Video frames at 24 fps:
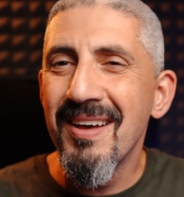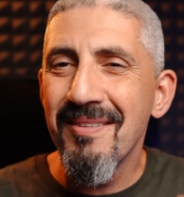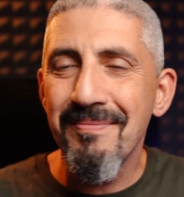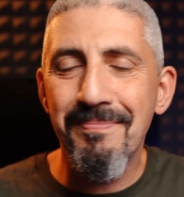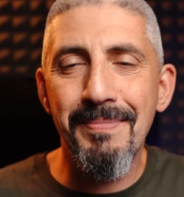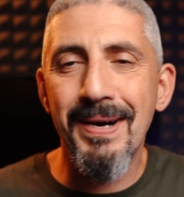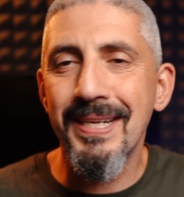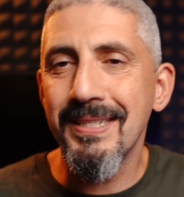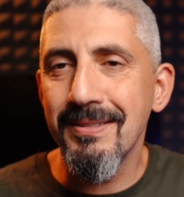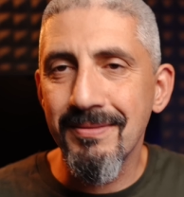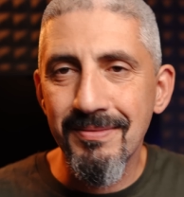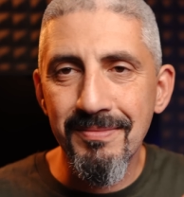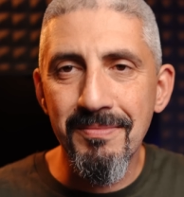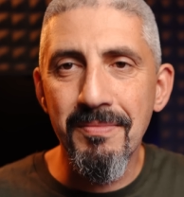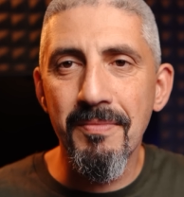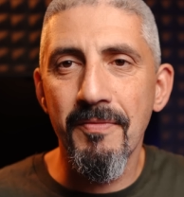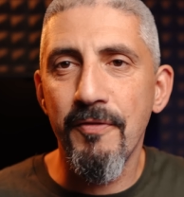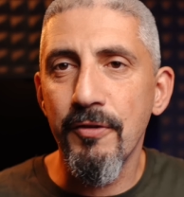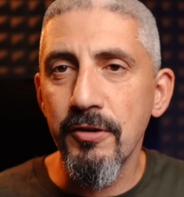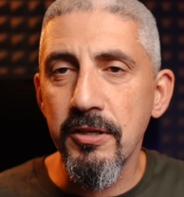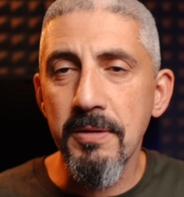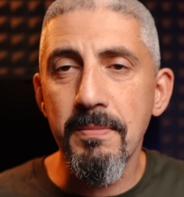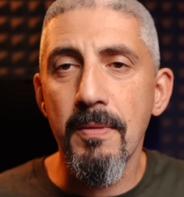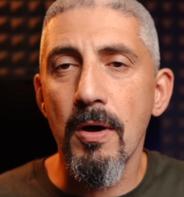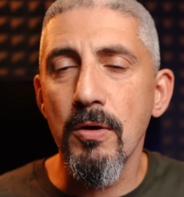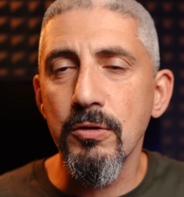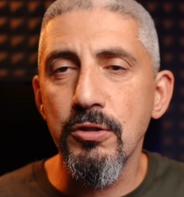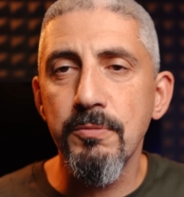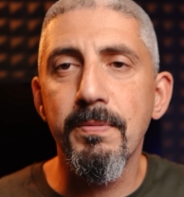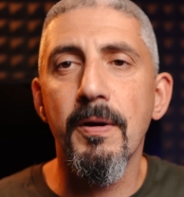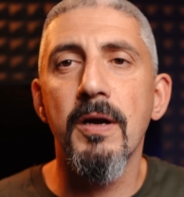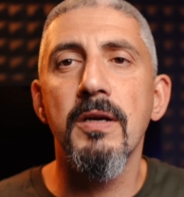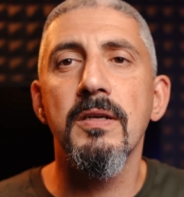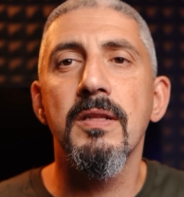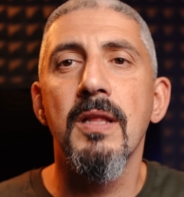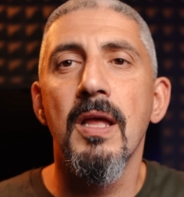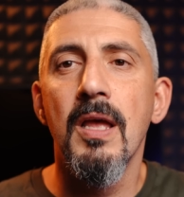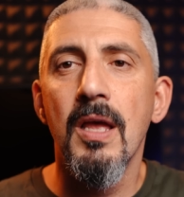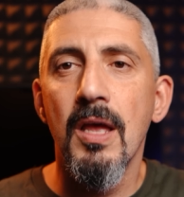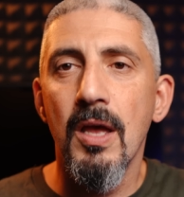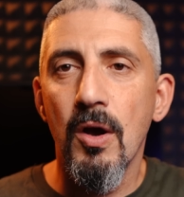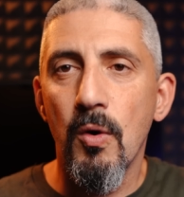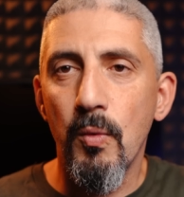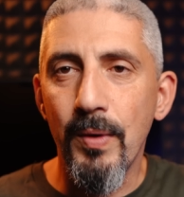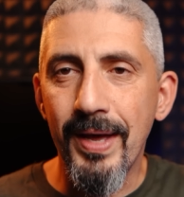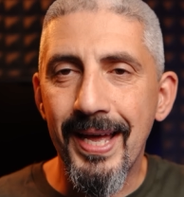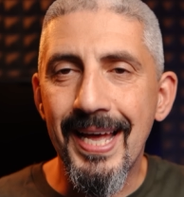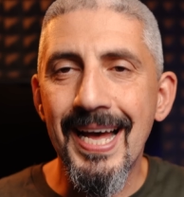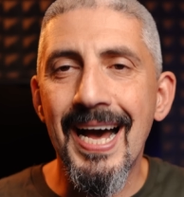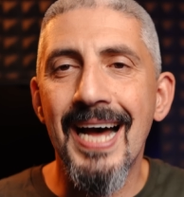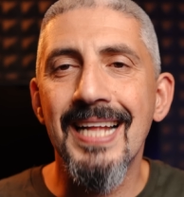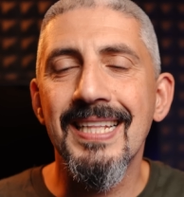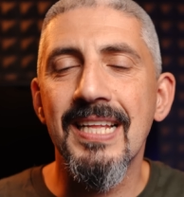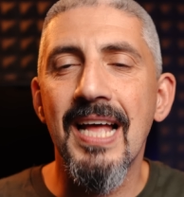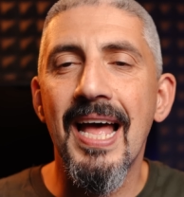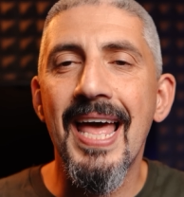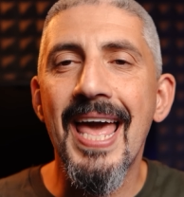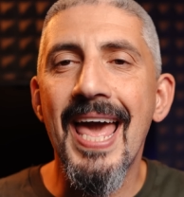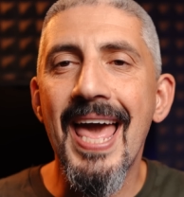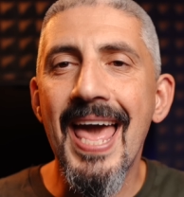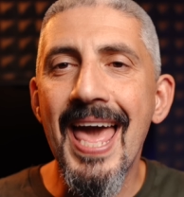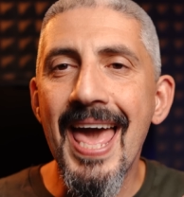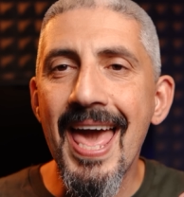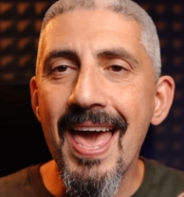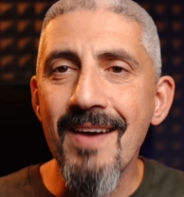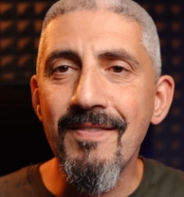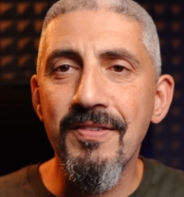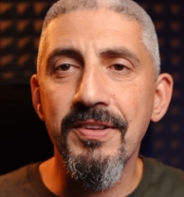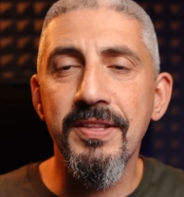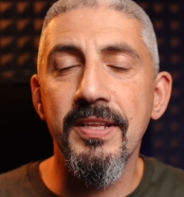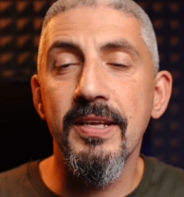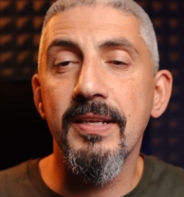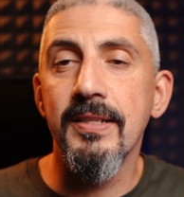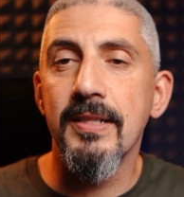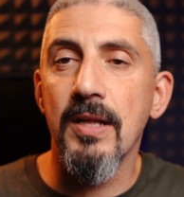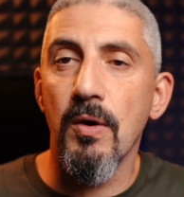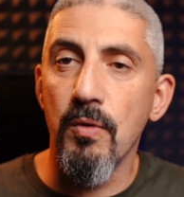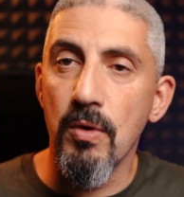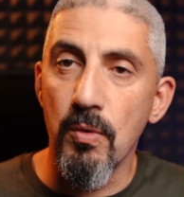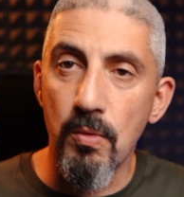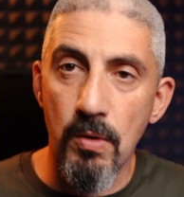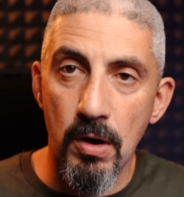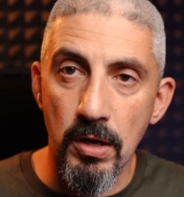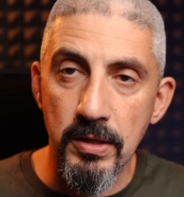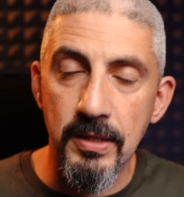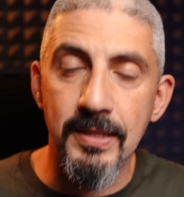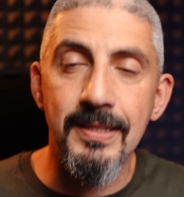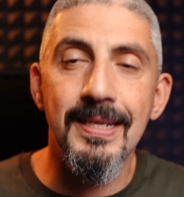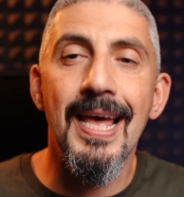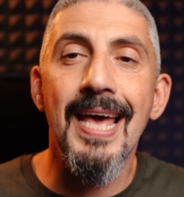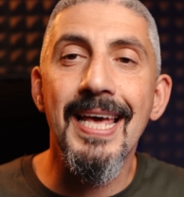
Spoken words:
but for the most part, we got everything that we wanted.